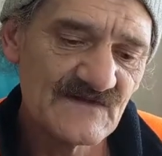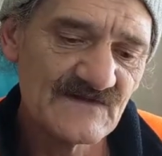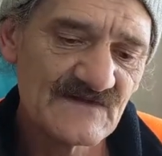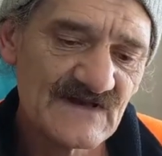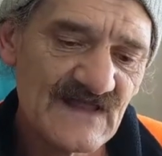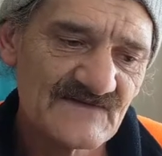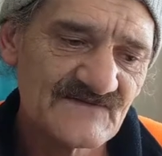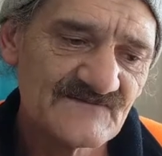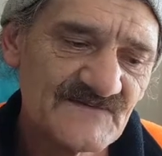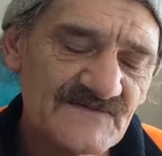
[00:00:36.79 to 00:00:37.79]
In the
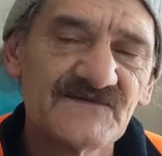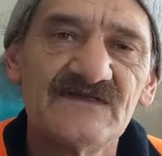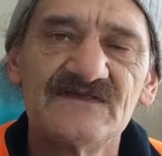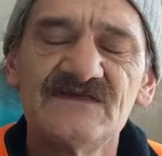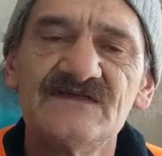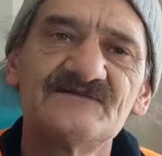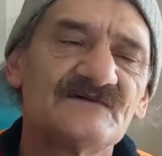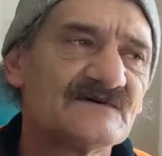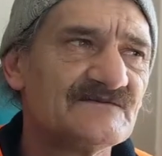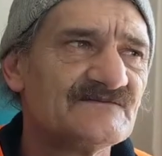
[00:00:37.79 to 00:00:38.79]
last 15 years,
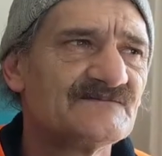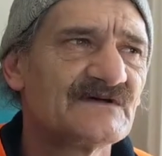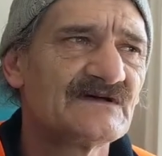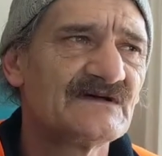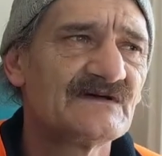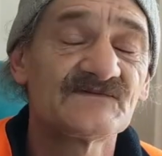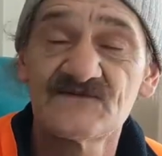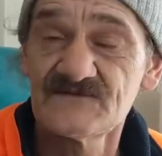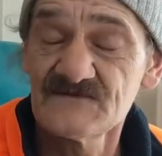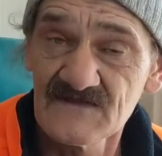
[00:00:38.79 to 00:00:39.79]

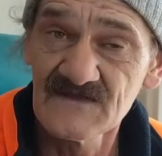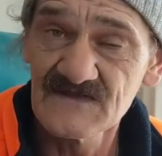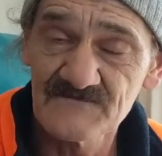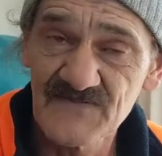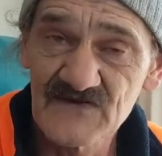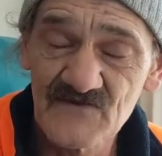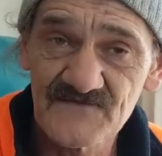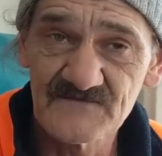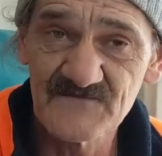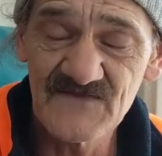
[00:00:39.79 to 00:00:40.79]
I've been
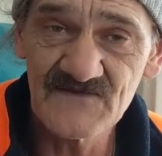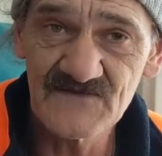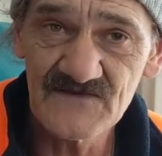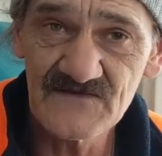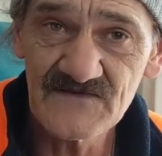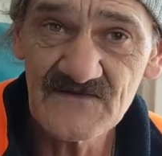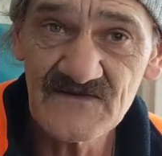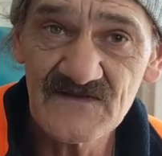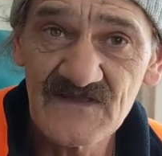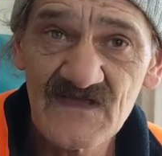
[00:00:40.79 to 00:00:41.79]
off the methadone.
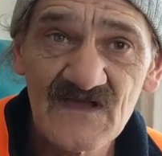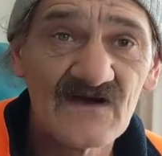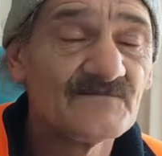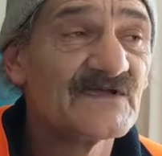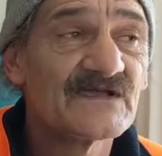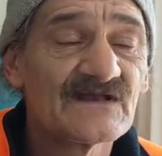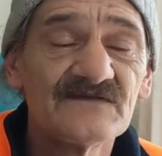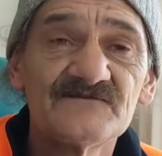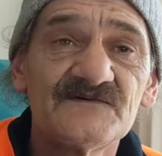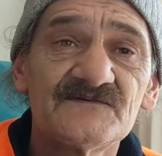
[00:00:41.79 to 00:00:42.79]
I've been
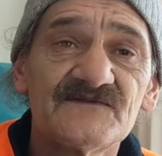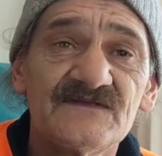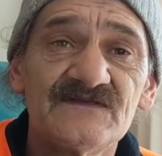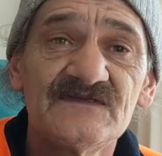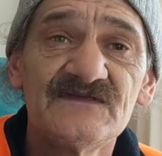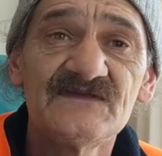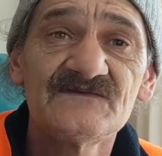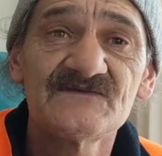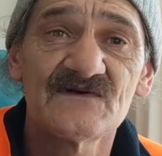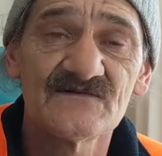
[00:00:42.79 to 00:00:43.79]
clean 15
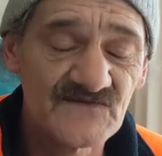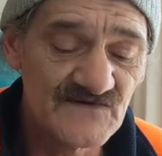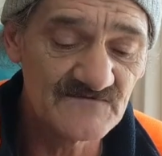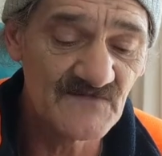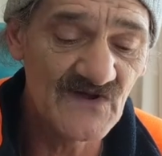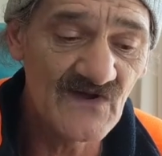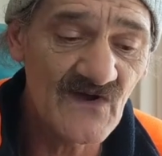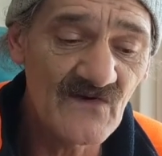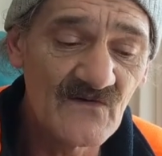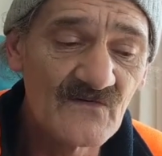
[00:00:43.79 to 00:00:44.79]
years. I've turned my
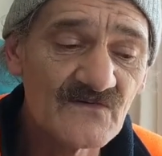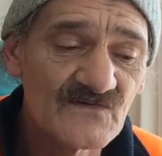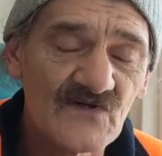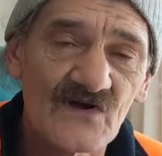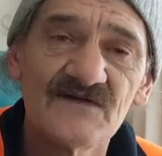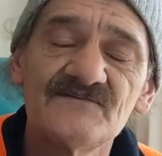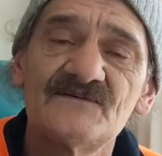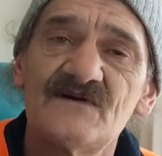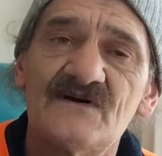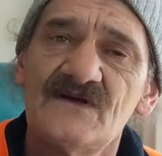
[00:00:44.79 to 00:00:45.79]
whole life
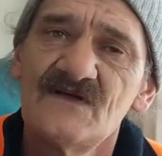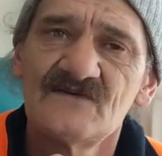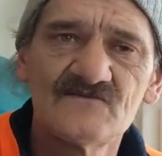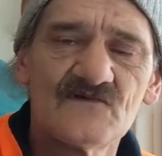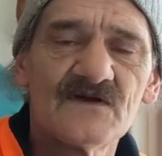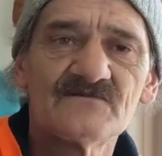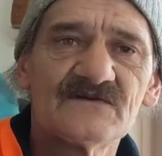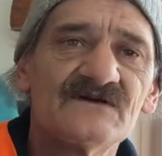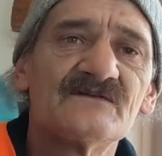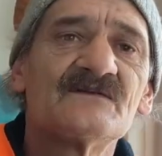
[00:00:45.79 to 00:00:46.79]
right
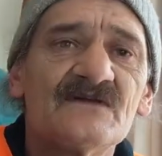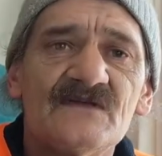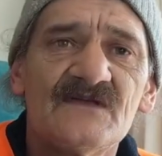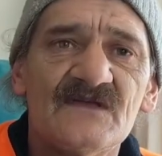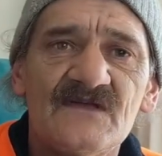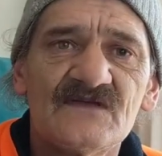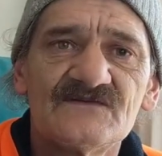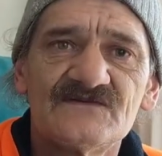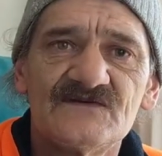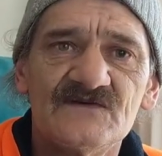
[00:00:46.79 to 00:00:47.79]
round
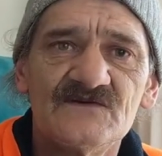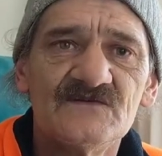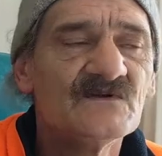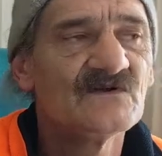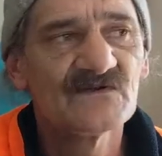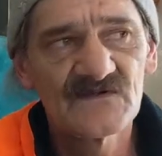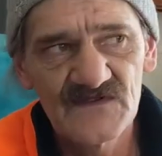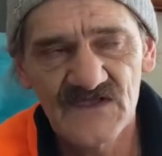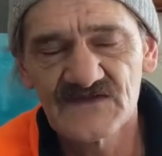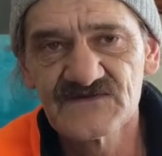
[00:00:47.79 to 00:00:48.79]
to
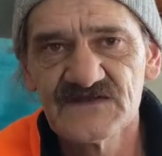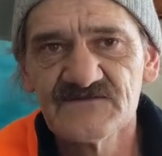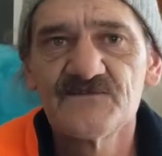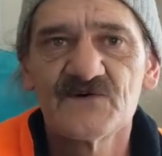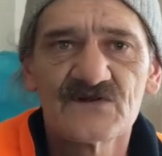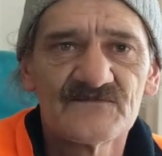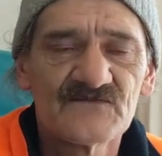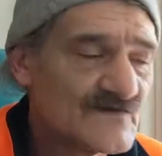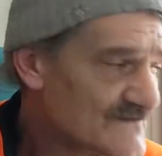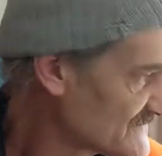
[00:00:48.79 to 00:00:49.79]
achieve what I'm
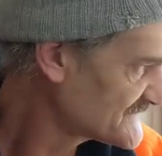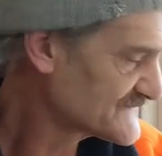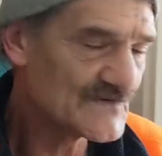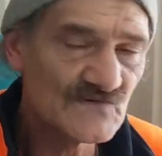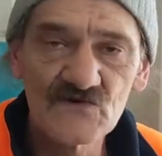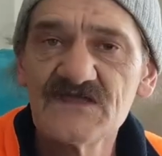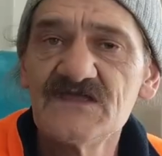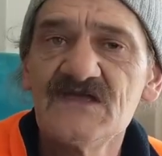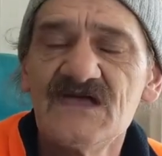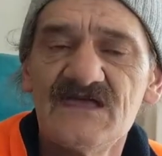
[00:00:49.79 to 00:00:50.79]
doing with
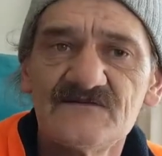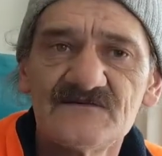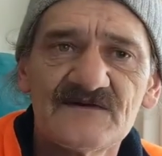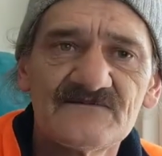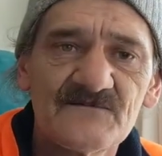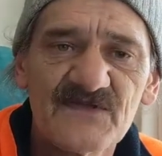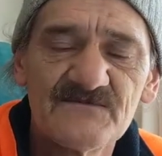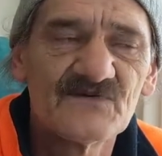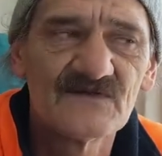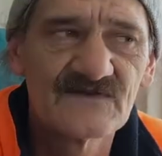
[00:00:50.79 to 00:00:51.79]
Julie and with other
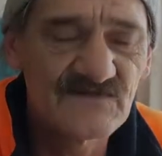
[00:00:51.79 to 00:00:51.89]
people in the